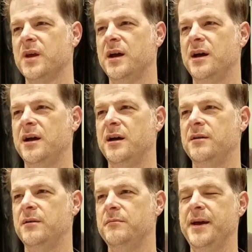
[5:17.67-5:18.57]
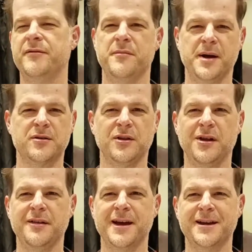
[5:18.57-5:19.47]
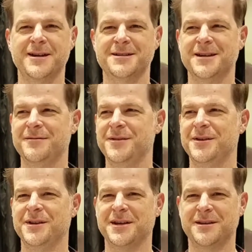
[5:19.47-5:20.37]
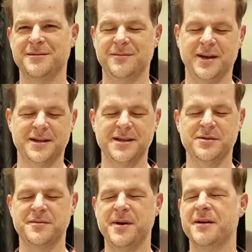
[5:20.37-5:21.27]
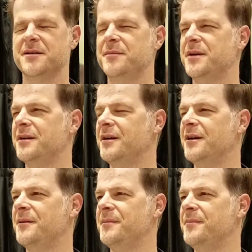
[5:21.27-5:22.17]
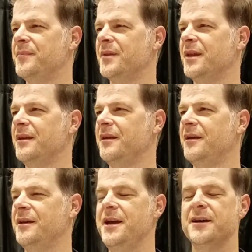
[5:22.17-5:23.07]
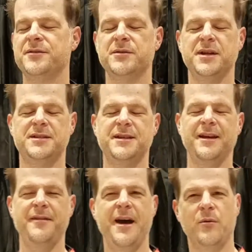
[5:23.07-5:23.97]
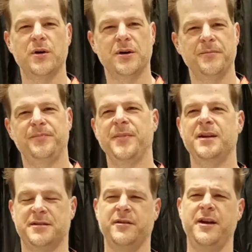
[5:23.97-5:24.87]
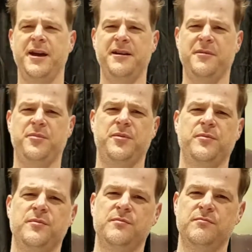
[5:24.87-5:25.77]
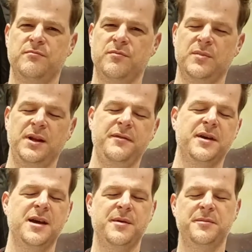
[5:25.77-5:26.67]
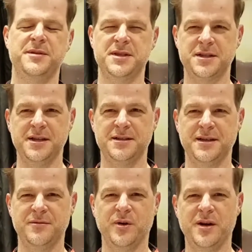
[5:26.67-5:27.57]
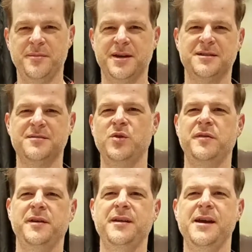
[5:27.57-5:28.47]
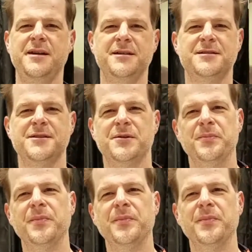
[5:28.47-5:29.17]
uh, Man from U N C L E, all that kind of stuff. You know, like, I guess I was American. But um, yeah, so it's set in that world and it's going to end up leaving him in the position he's in where he begins the movie in the eighties, so.